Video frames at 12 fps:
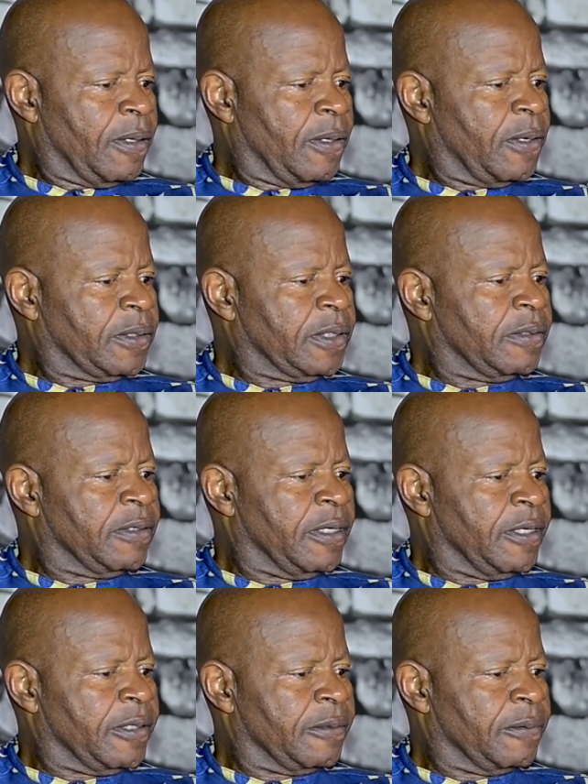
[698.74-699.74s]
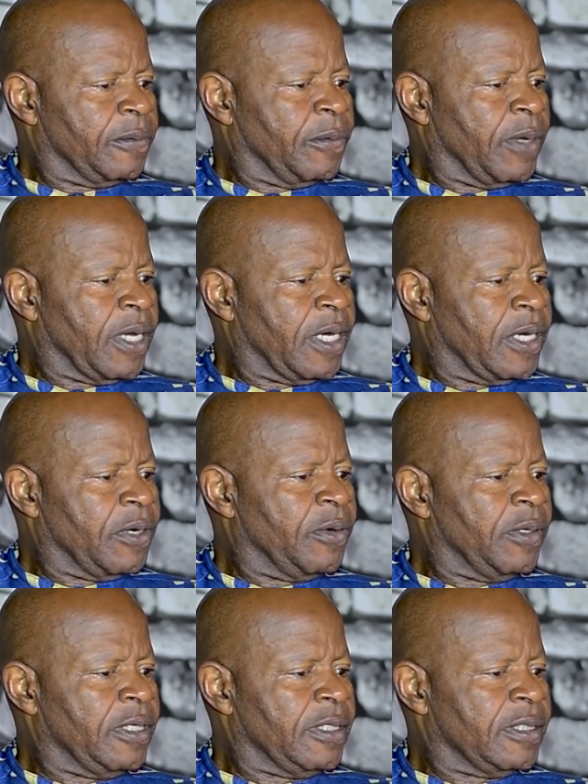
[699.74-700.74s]
Nothing really. We are
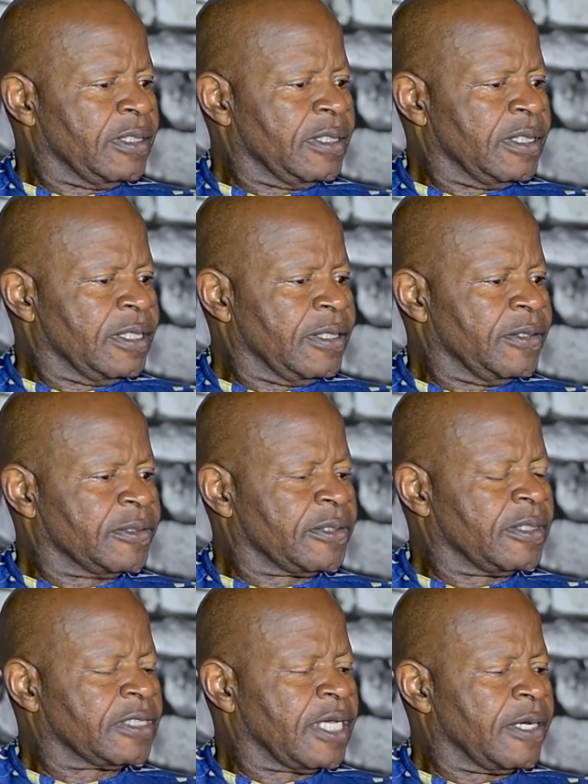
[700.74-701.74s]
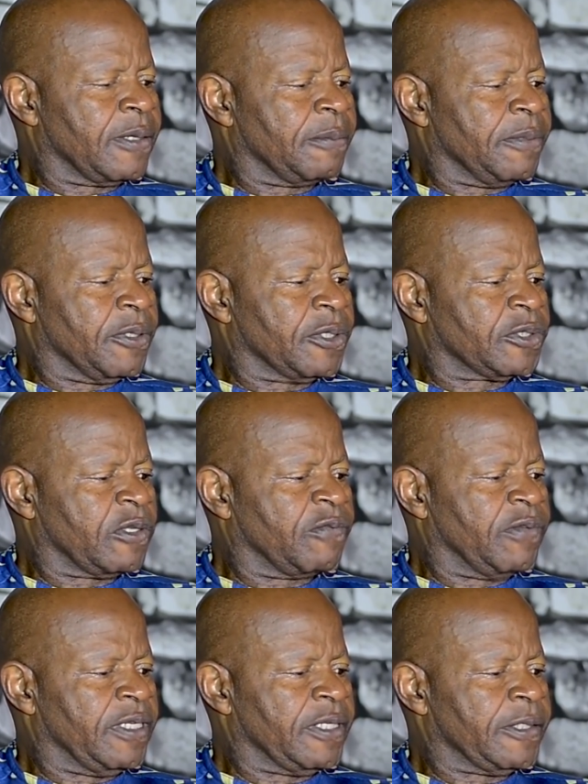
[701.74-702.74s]
only, you know, sometimes because
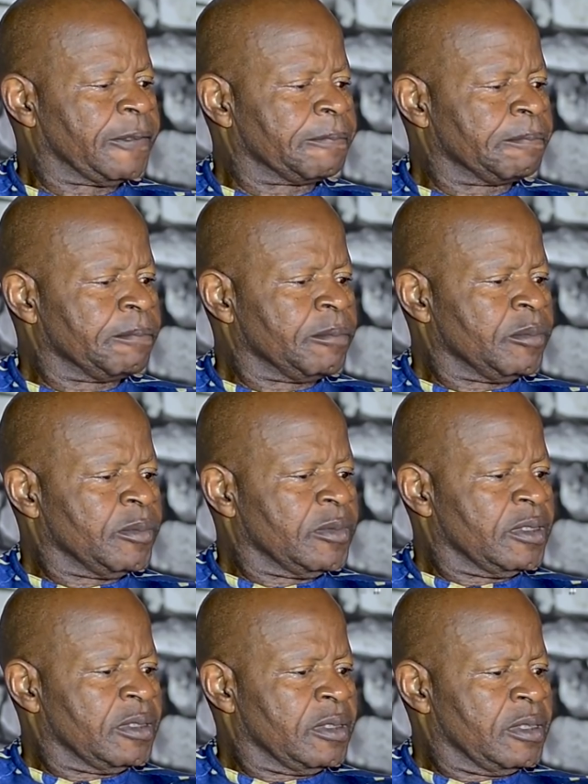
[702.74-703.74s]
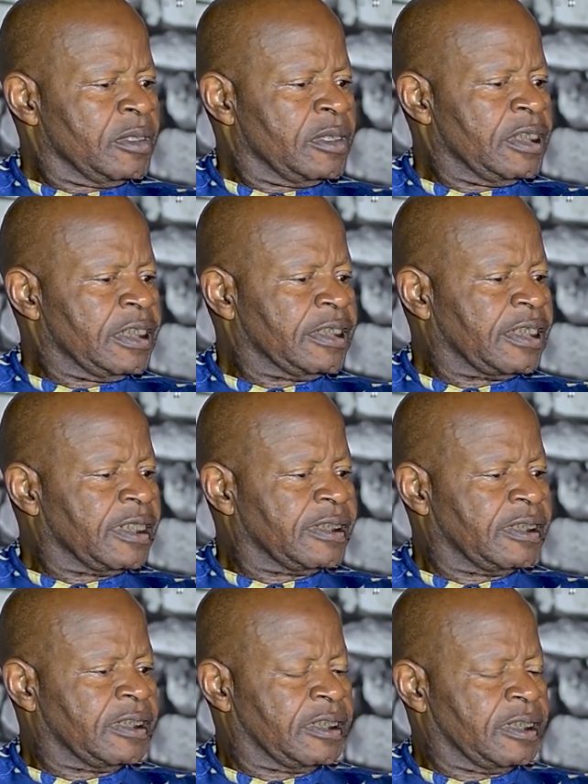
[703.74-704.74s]
of the, the
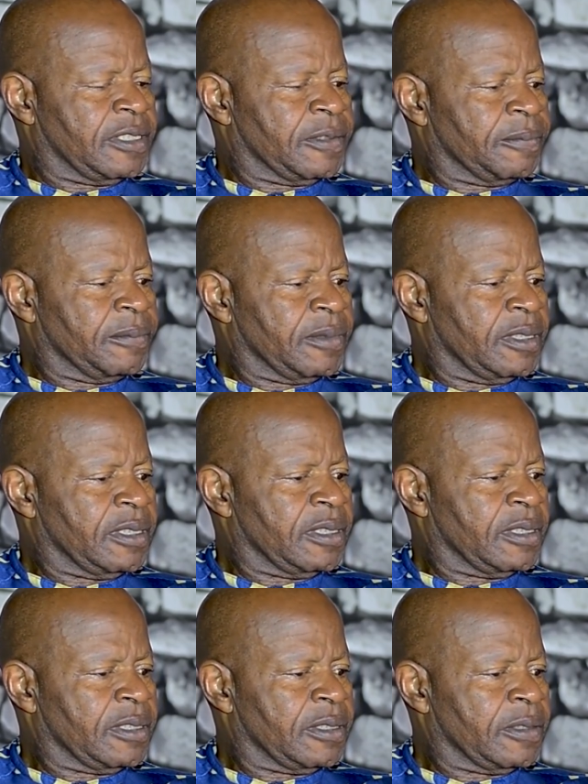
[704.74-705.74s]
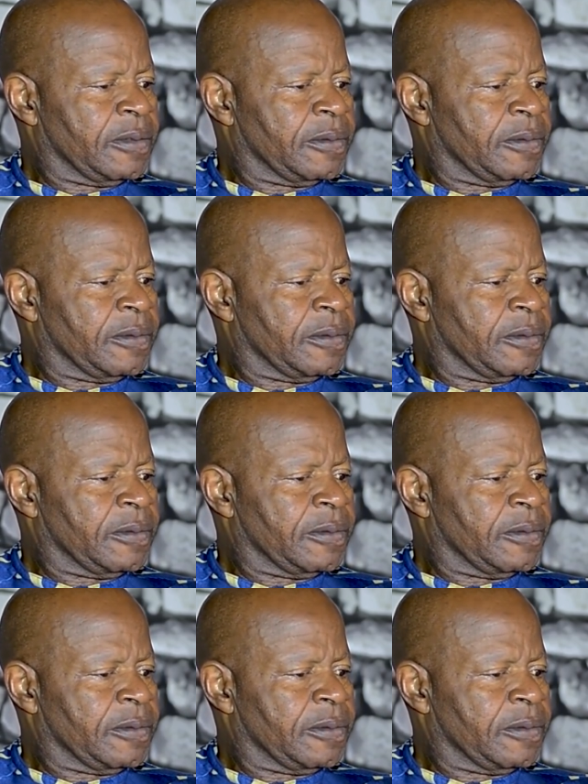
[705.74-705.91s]
intensity, the,